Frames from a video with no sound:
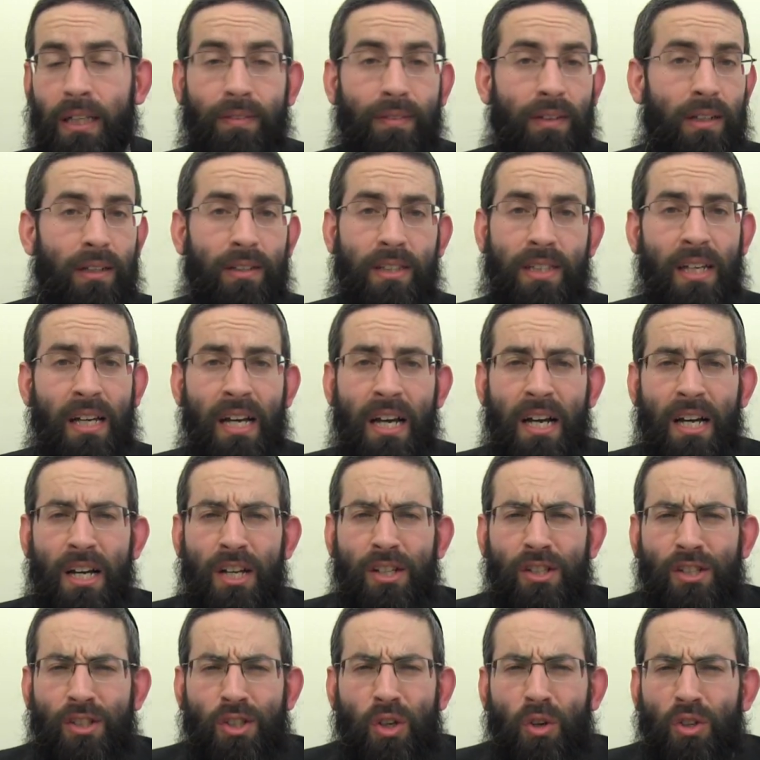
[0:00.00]
even it's
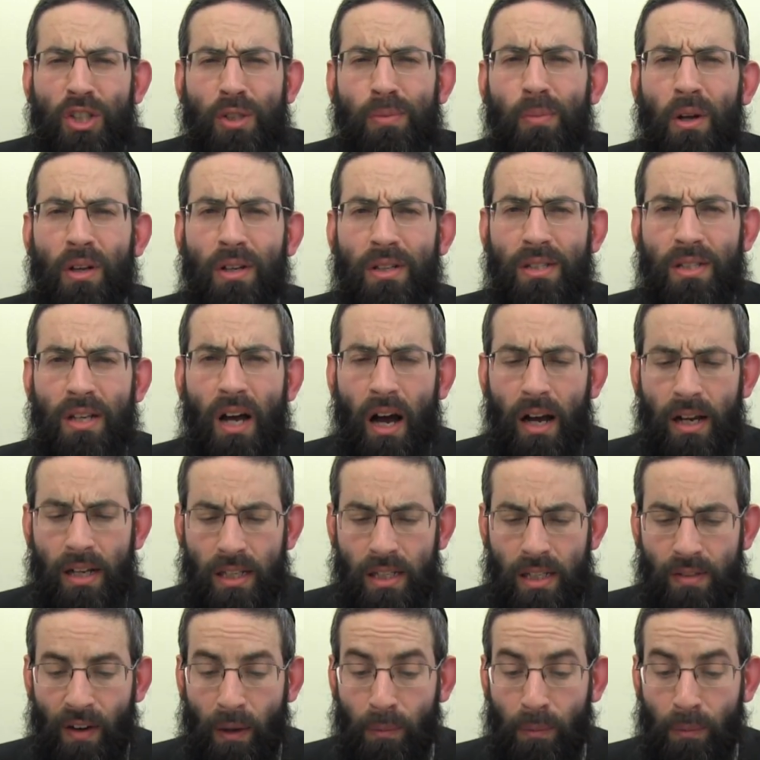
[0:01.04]
so small in size,